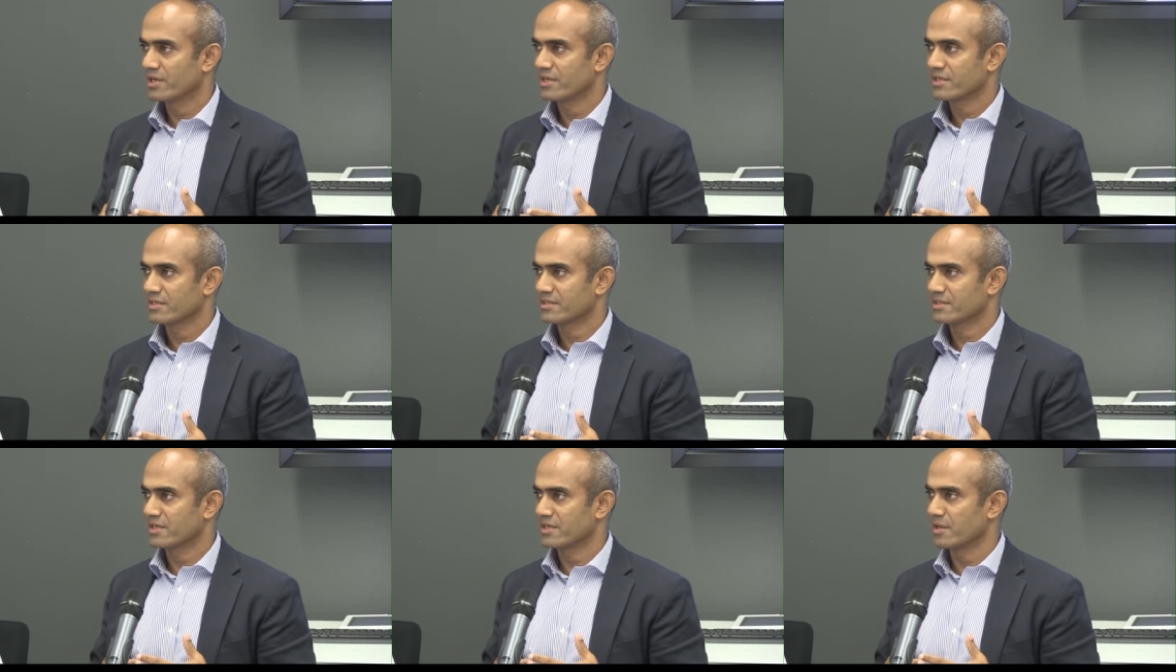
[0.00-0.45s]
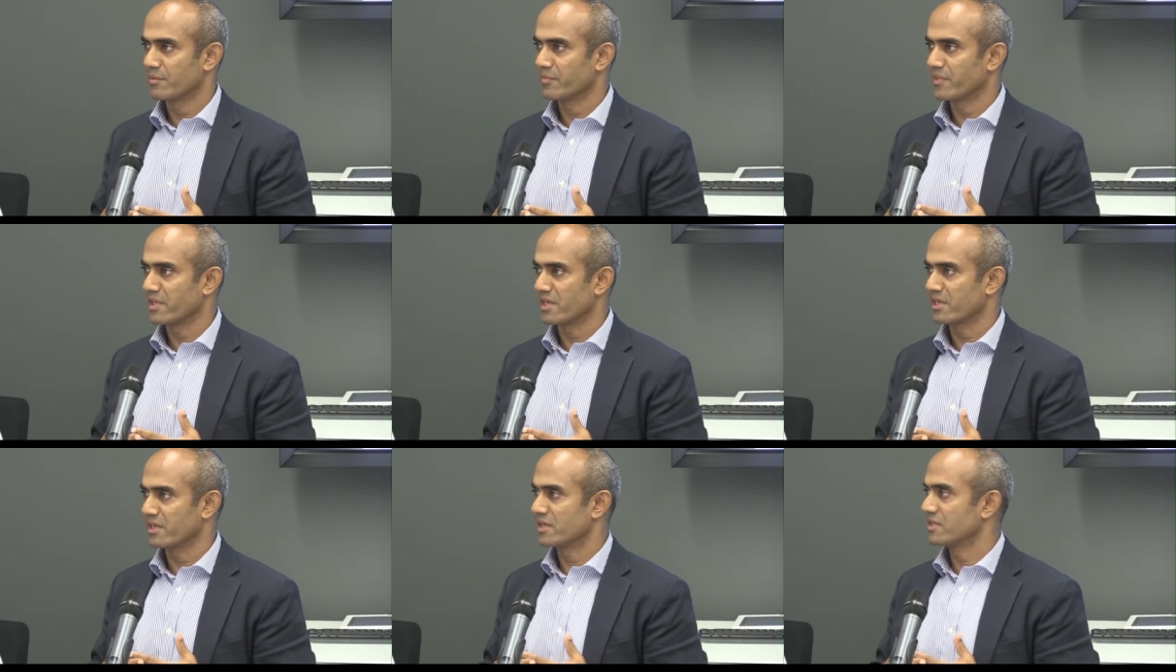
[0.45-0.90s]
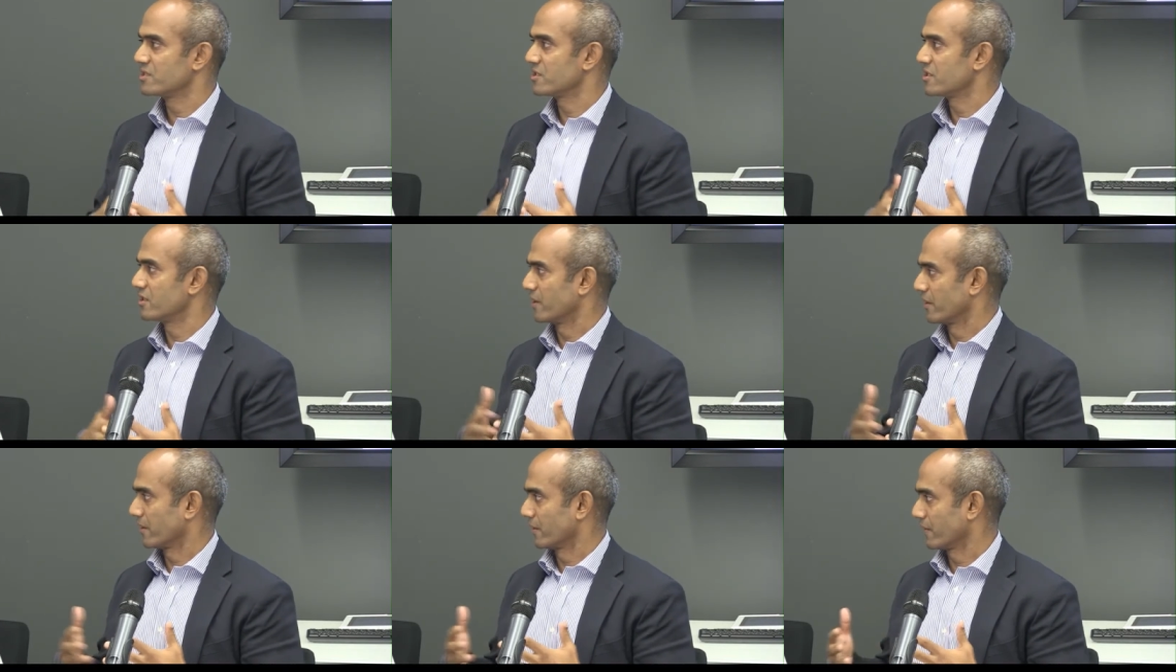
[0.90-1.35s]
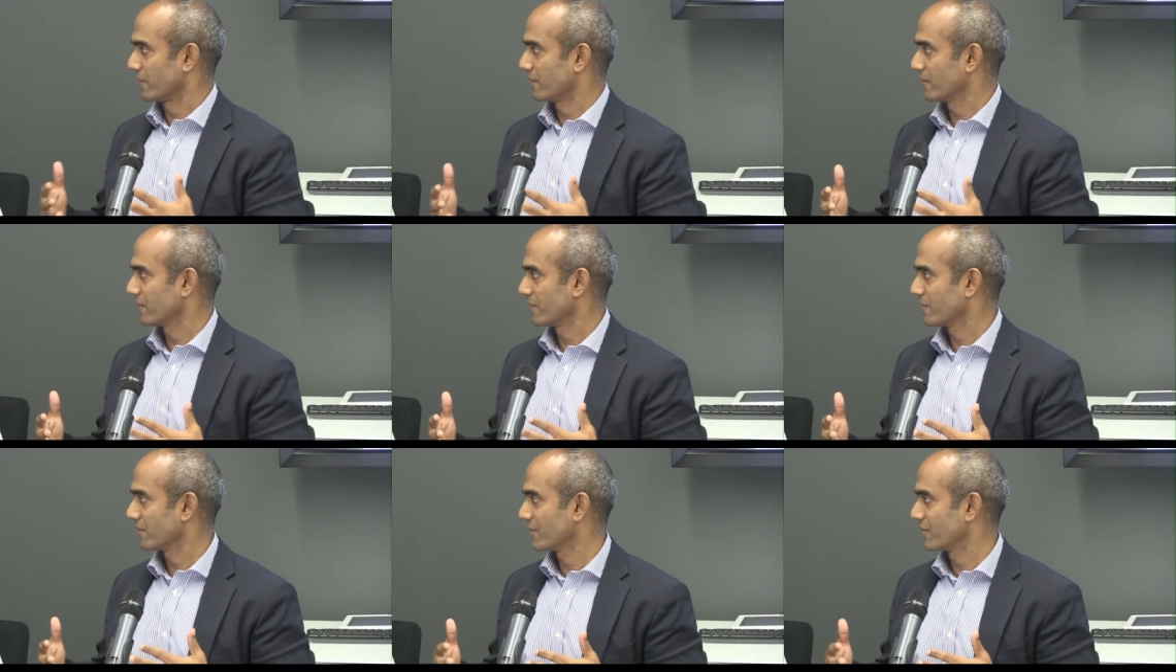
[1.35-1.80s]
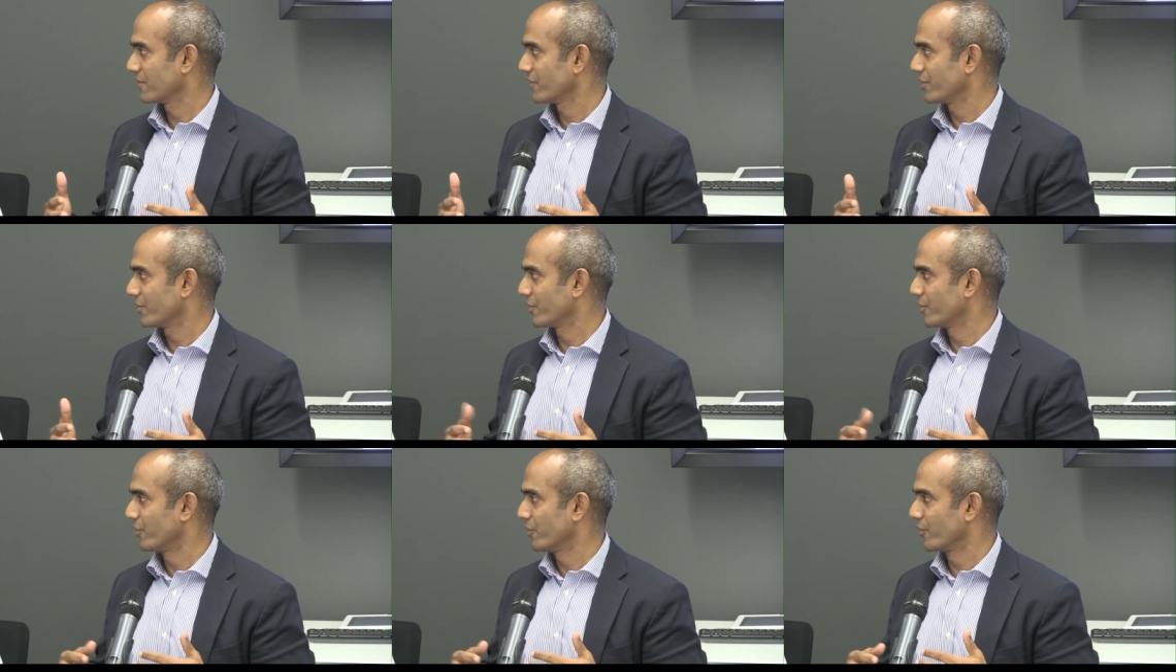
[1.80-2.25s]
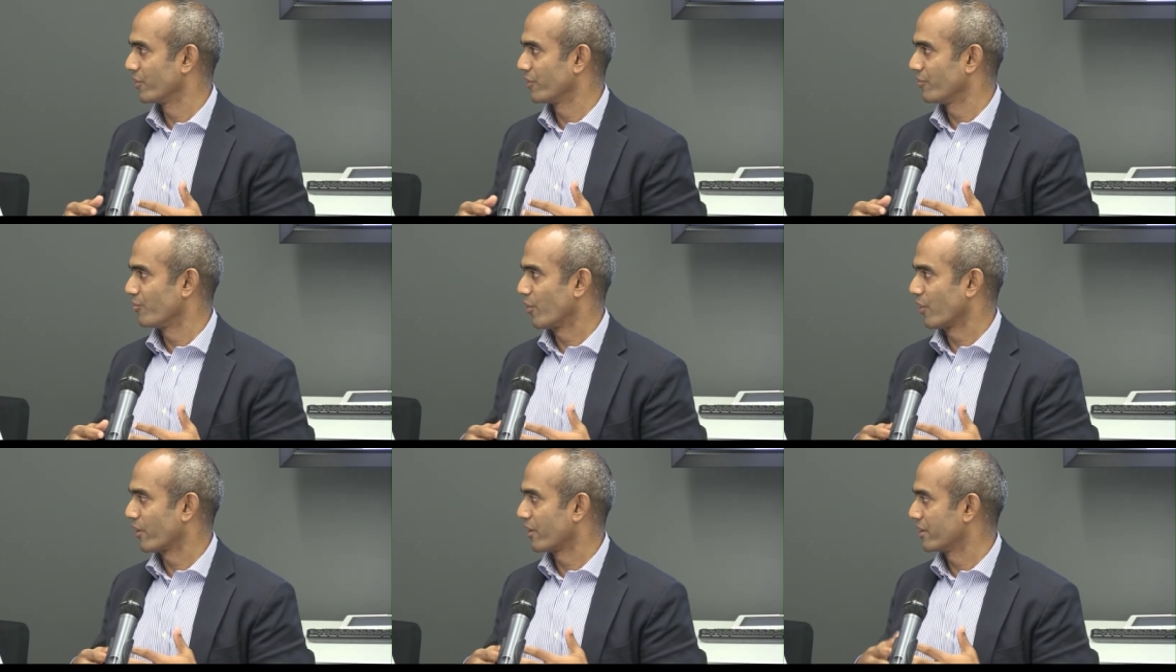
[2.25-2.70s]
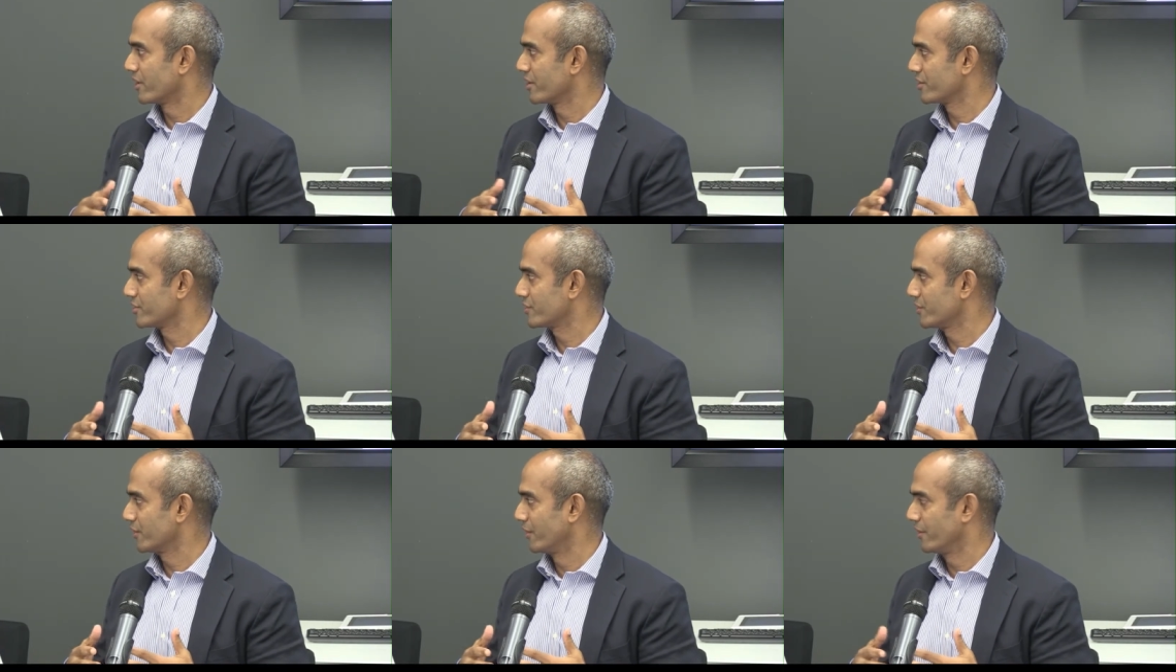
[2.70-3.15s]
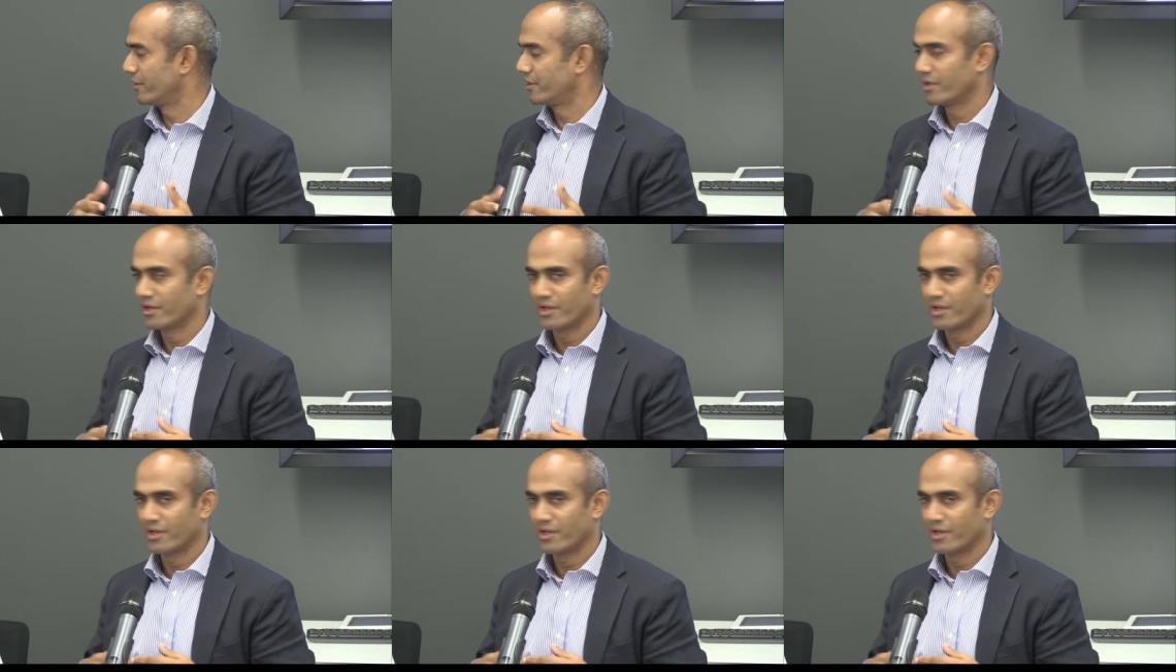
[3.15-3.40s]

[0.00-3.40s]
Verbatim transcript: seem the easier, you know, the more understood